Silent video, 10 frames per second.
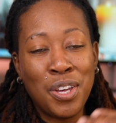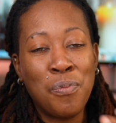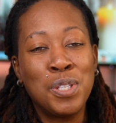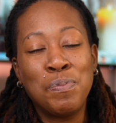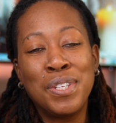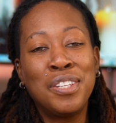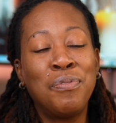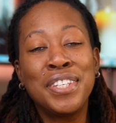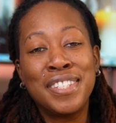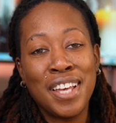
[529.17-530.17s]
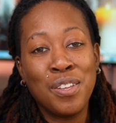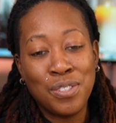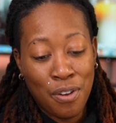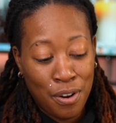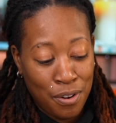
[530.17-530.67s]
that when specific sounds
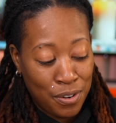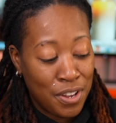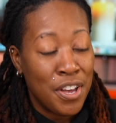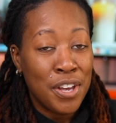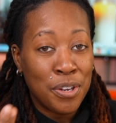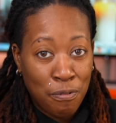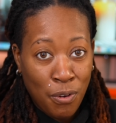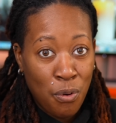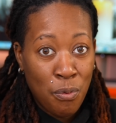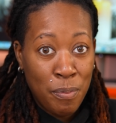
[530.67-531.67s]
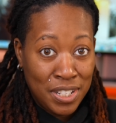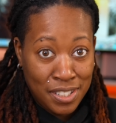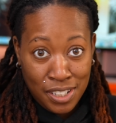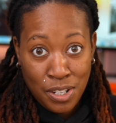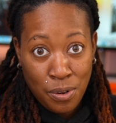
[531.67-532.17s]
are heard, your phone will
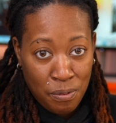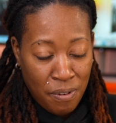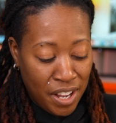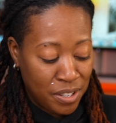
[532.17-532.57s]
basically notify